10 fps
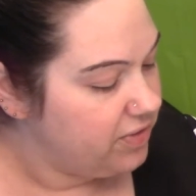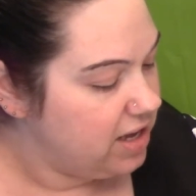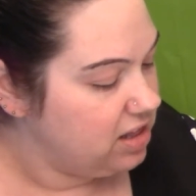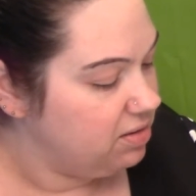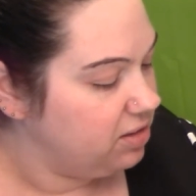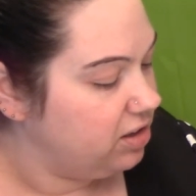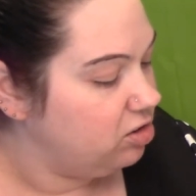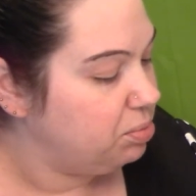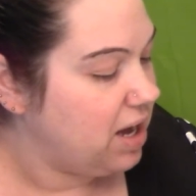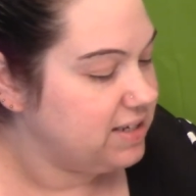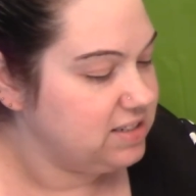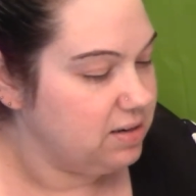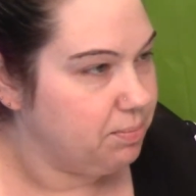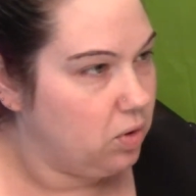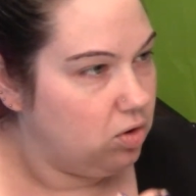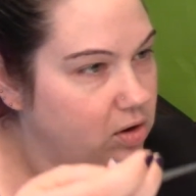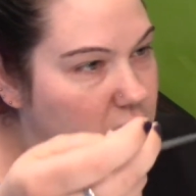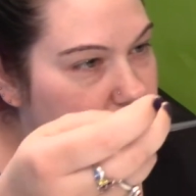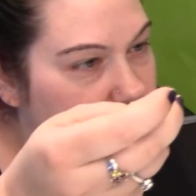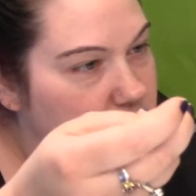in the little plastic bowl
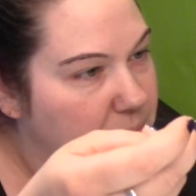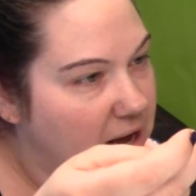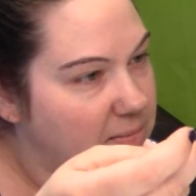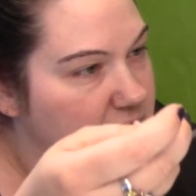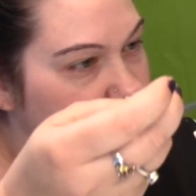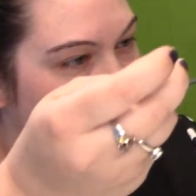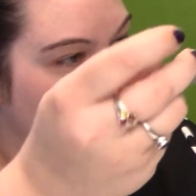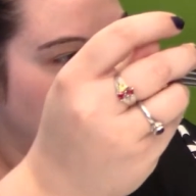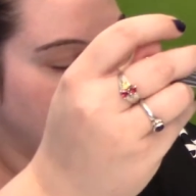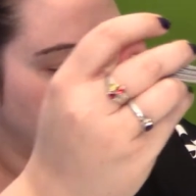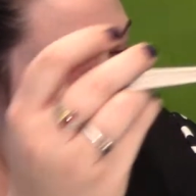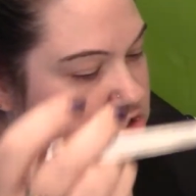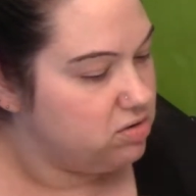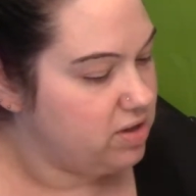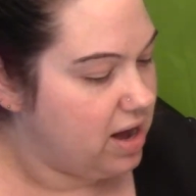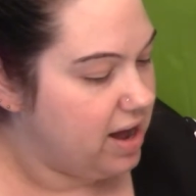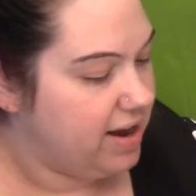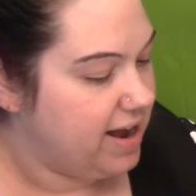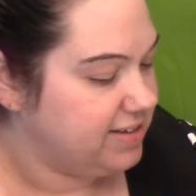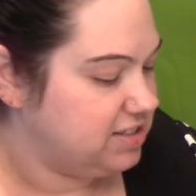around the bottom of the pot so that
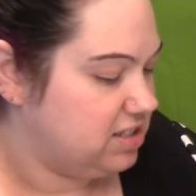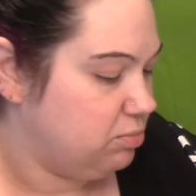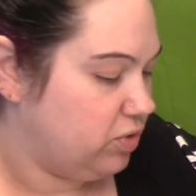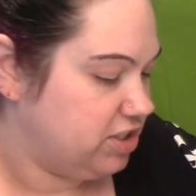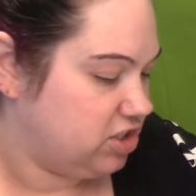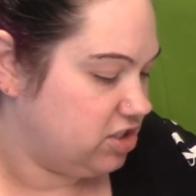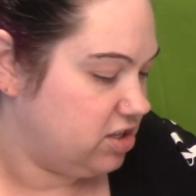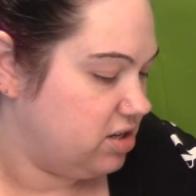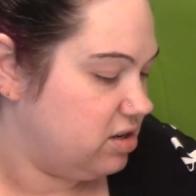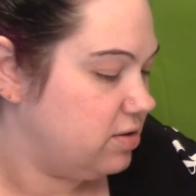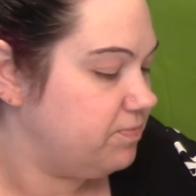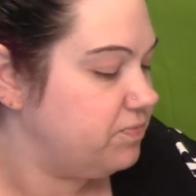as the moisture